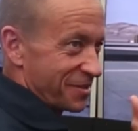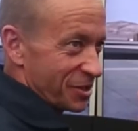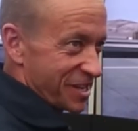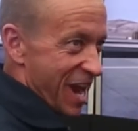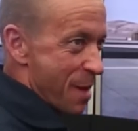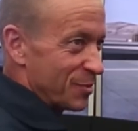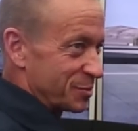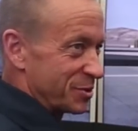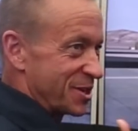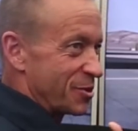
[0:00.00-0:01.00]
these
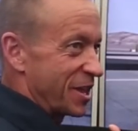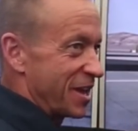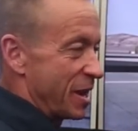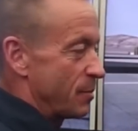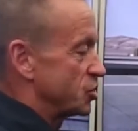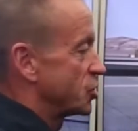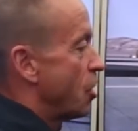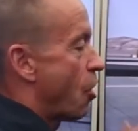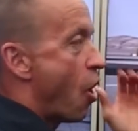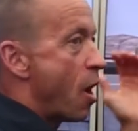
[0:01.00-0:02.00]
cameras present that image
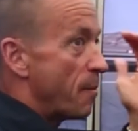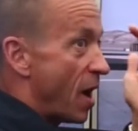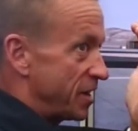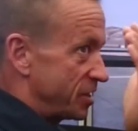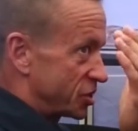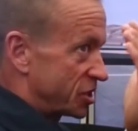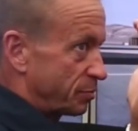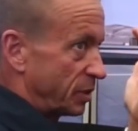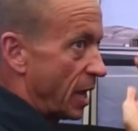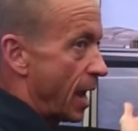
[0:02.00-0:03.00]
on my
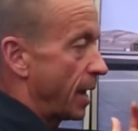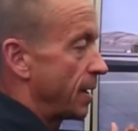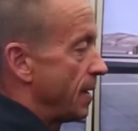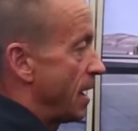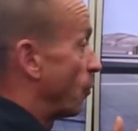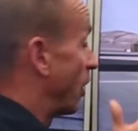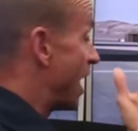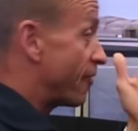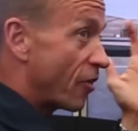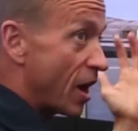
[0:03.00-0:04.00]
display. And
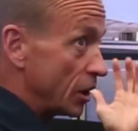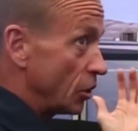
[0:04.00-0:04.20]
wherever I